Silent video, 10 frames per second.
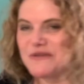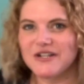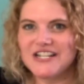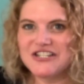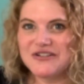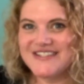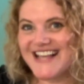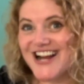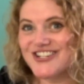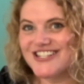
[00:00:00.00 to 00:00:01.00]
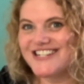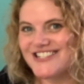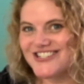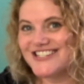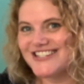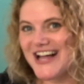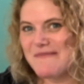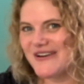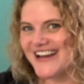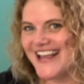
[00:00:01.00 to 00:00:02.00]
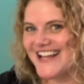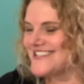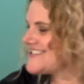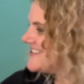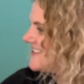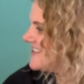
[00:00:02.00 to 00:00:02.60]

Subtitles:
thing we're gonna do is actually just clap our hands.